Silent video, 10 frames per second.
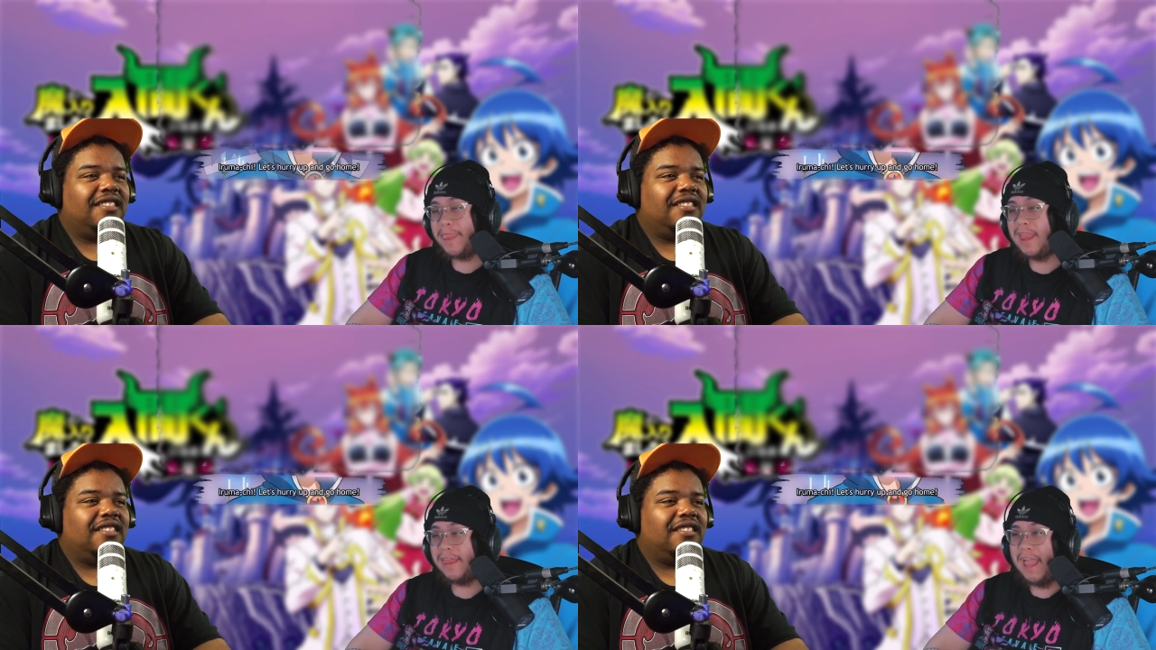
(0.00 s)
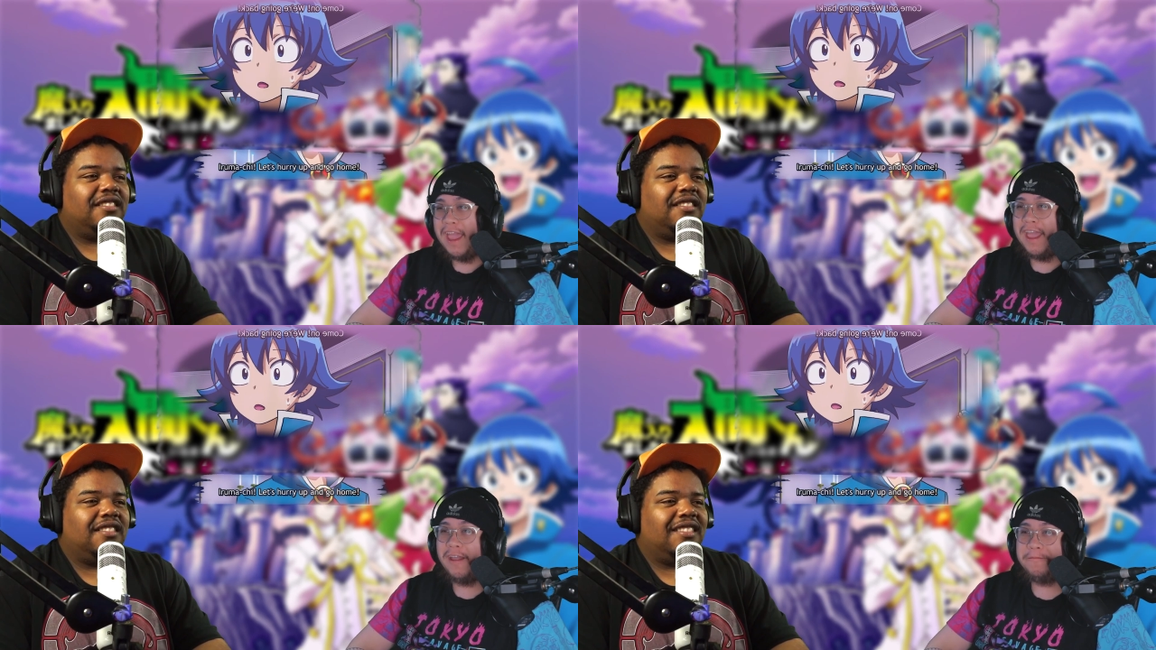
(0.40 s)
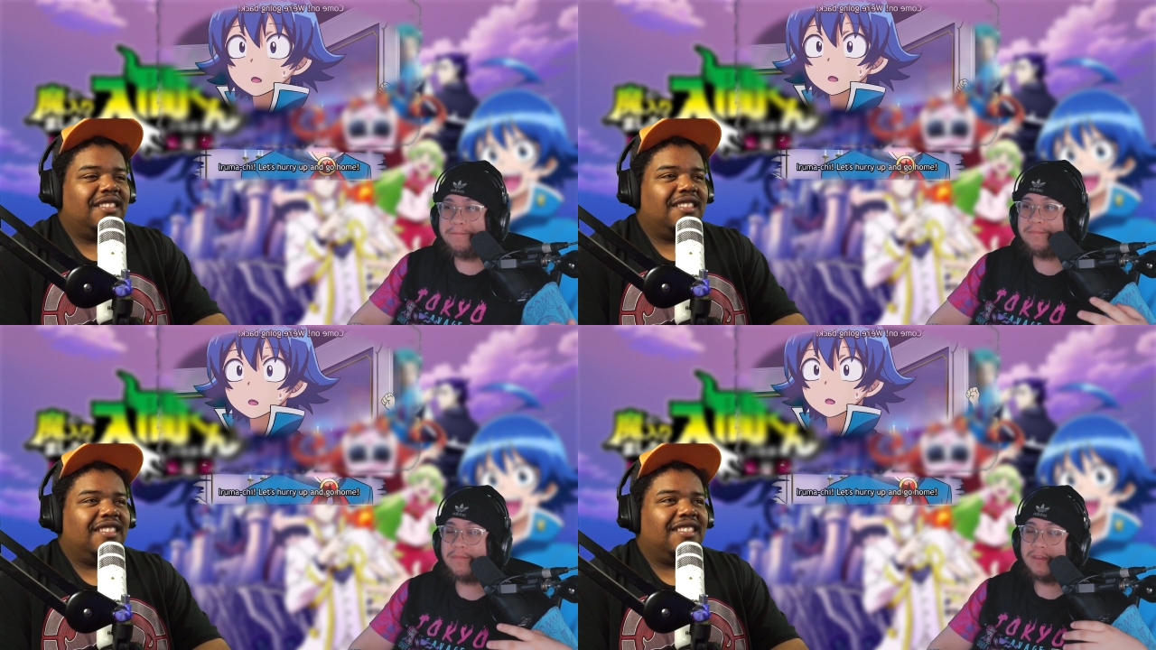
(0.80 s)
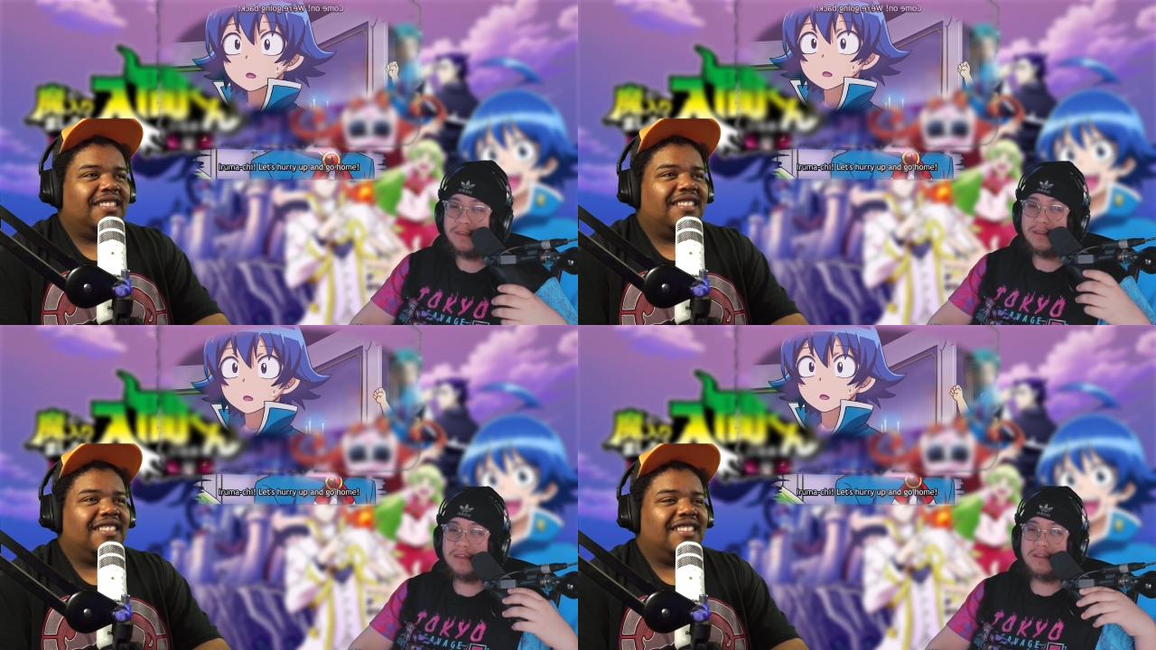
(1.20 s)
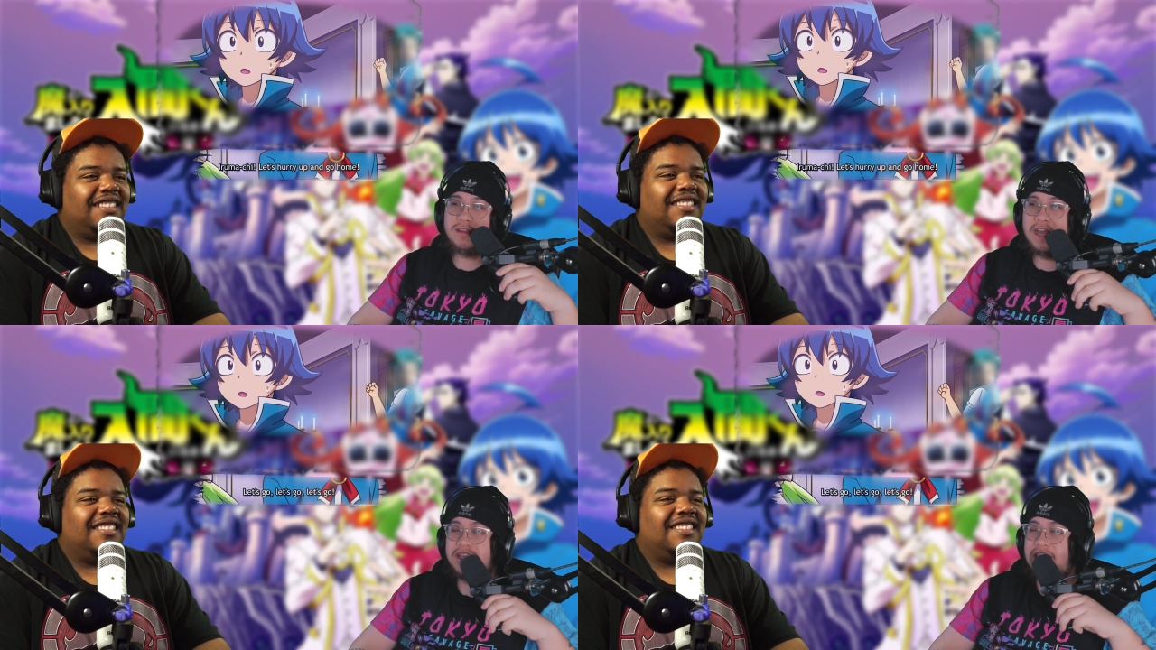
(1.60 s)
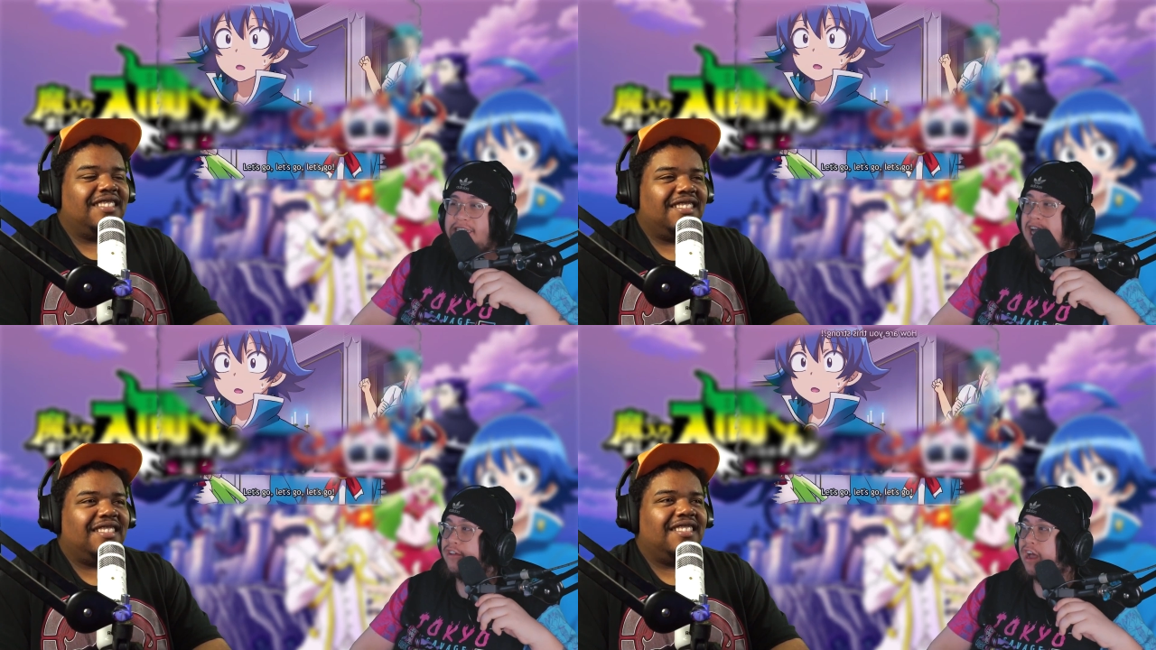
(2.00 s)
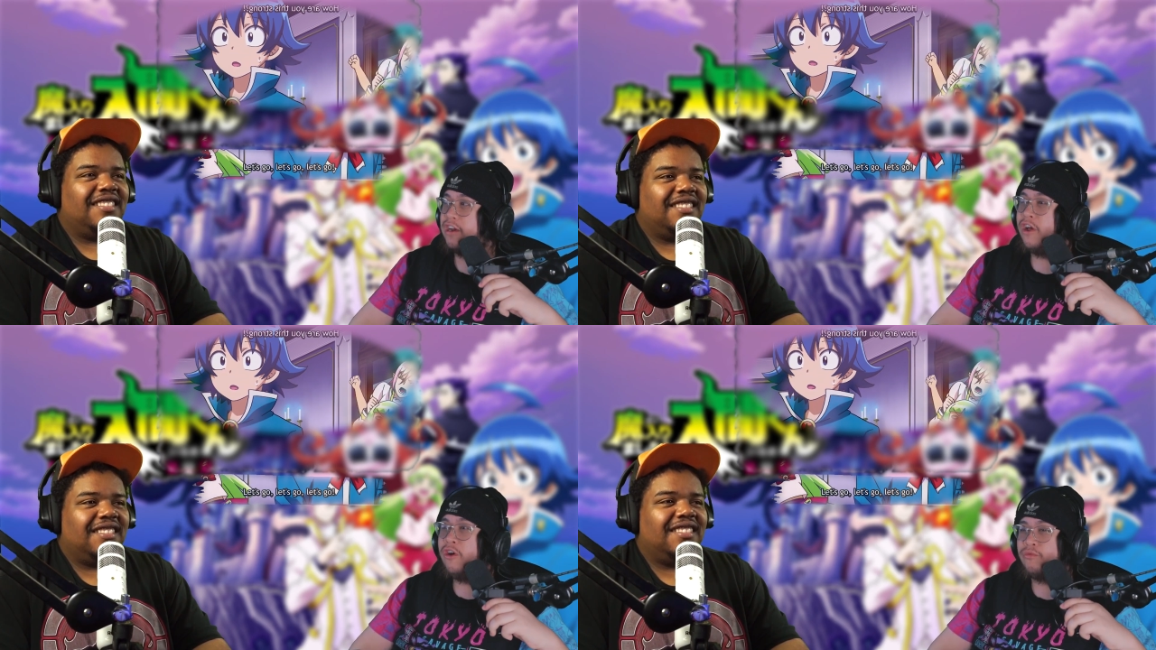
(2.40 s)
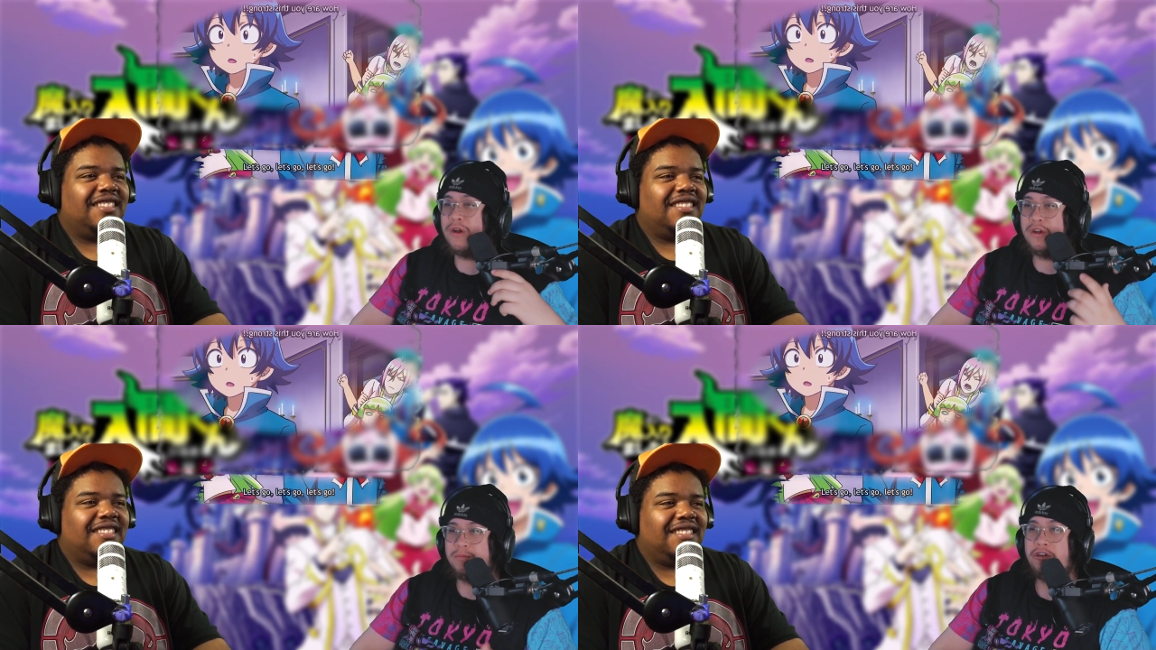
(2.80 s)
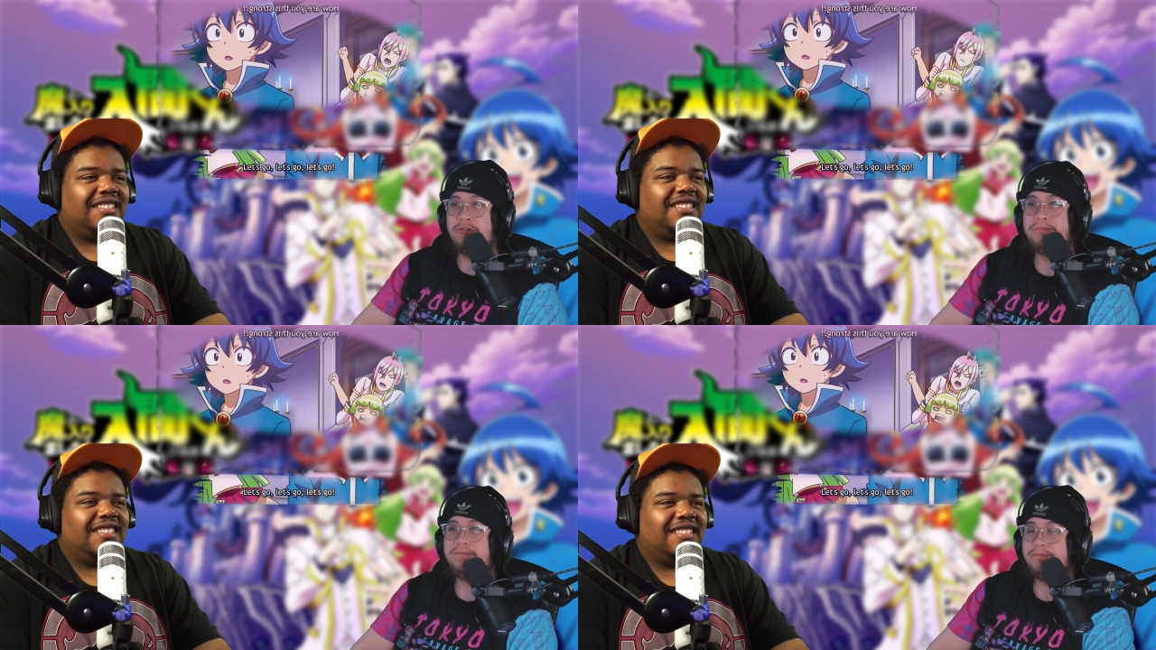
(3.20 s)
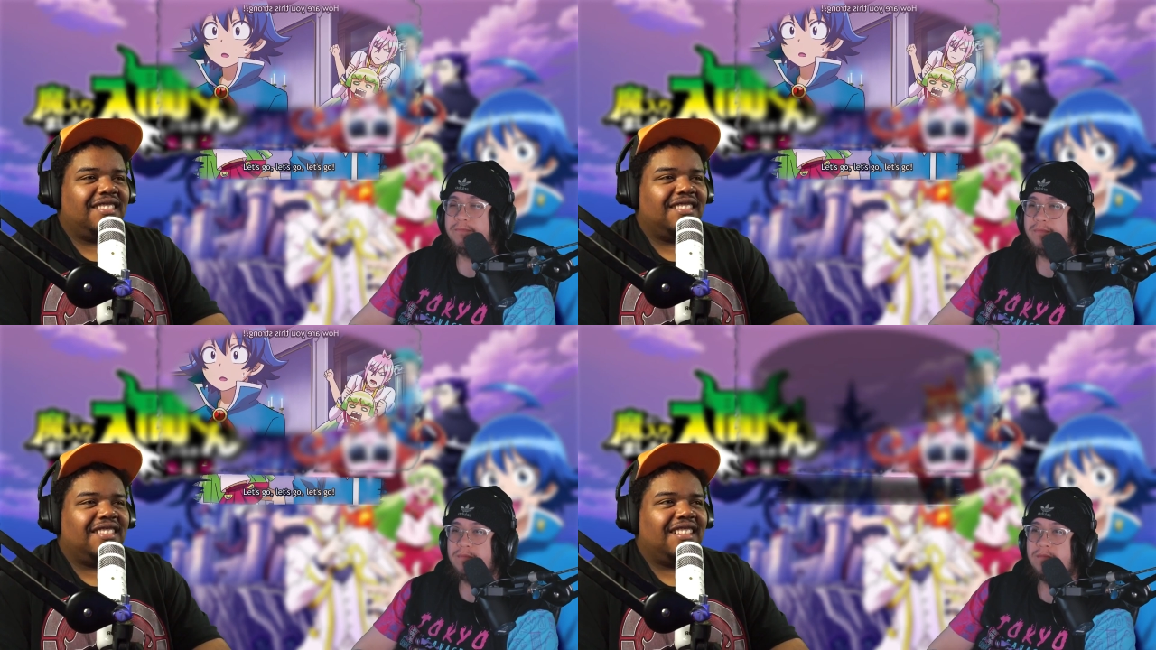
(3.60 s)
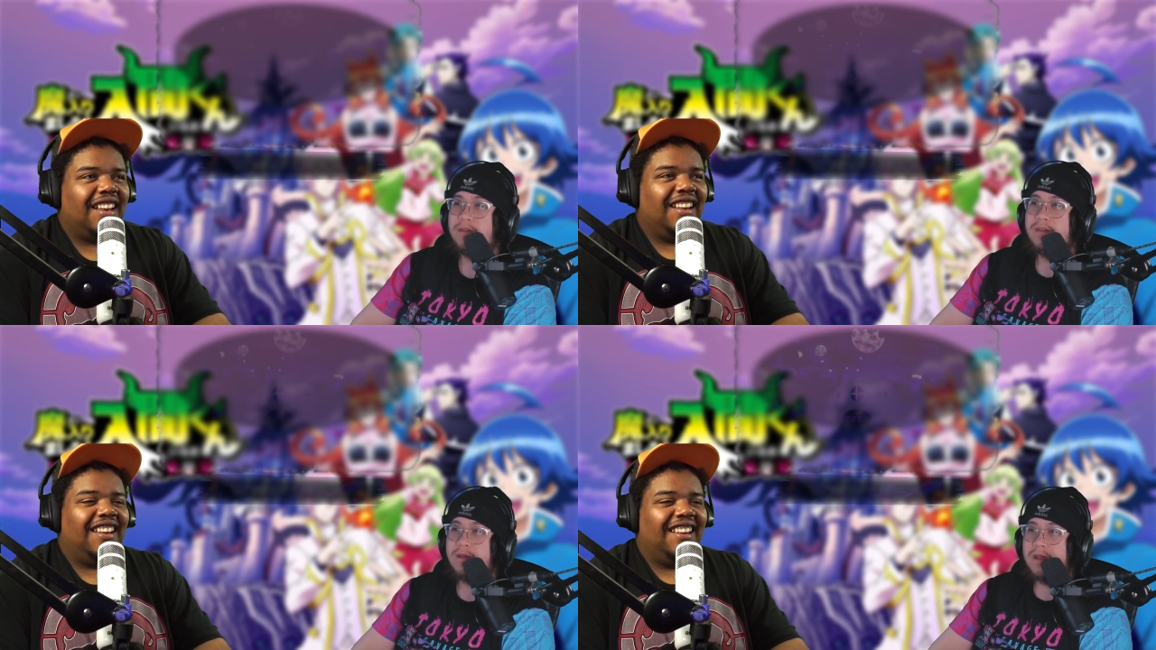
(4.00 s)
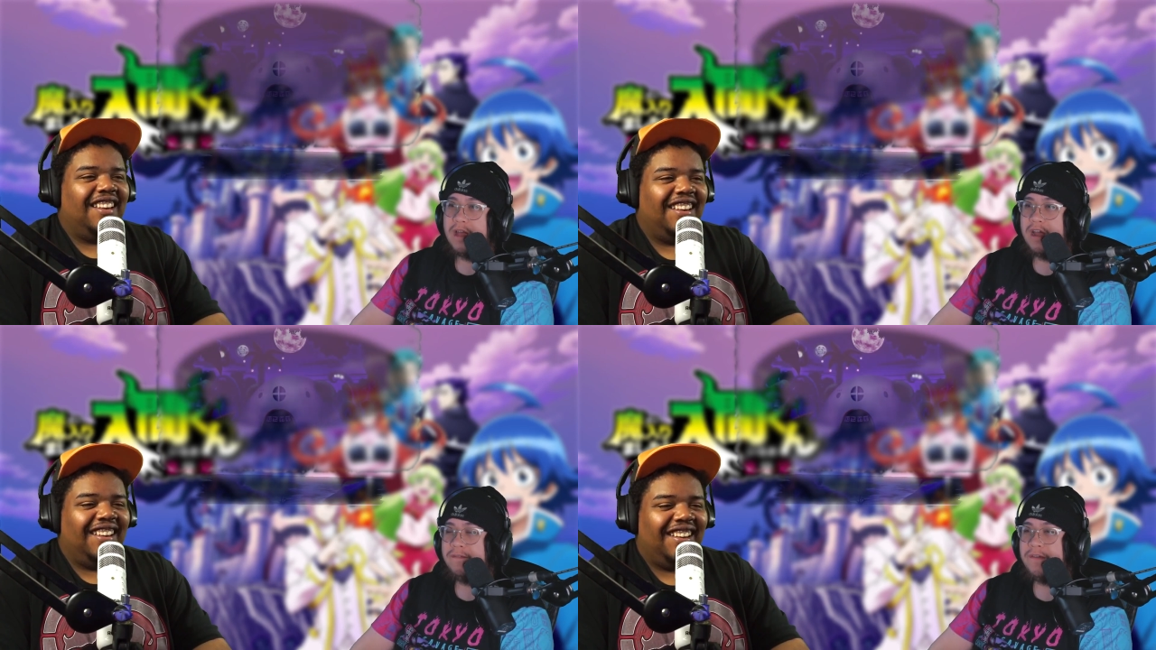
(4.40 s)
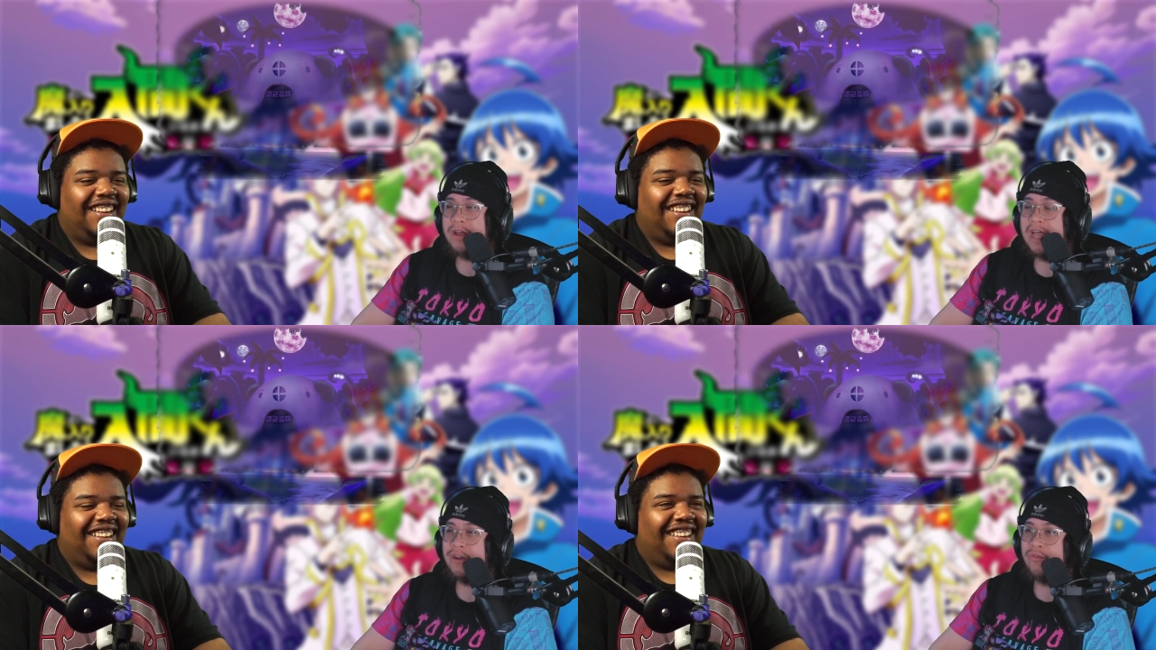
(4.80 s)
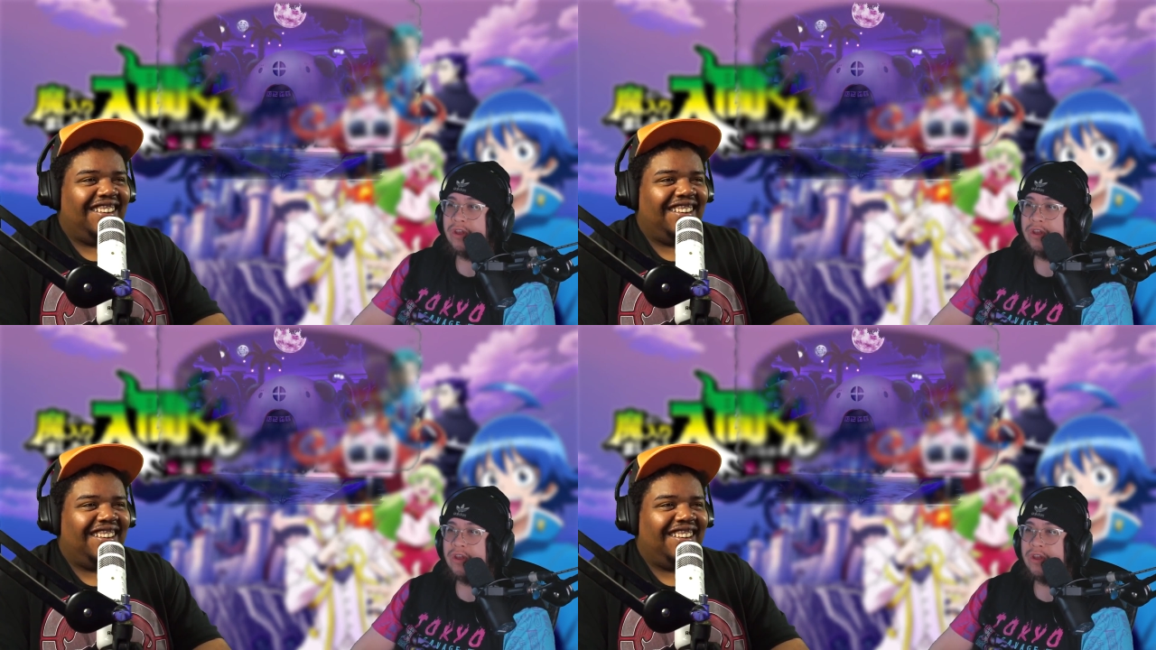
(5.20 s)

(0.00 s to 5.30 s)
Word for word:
Speaker 1: Damn. I think the title got it all wrong, bro. I fell head over